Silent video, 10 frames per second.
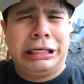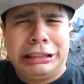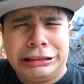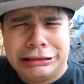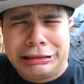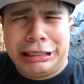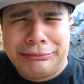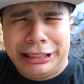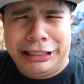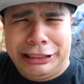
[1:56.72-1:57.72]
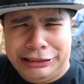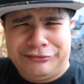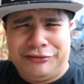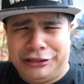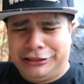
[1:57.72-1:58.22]
kind of does look like my kitty's
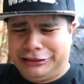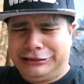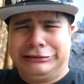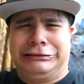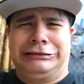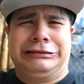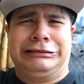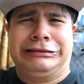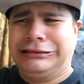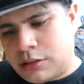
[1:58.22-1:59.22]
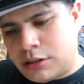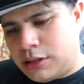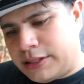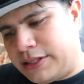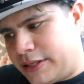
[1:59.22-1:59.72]
fur.
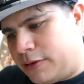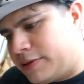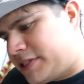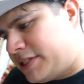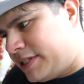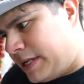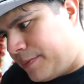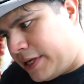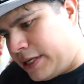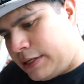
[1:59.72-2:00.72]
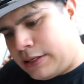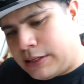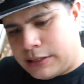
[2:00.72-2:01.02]
All I did there was snip in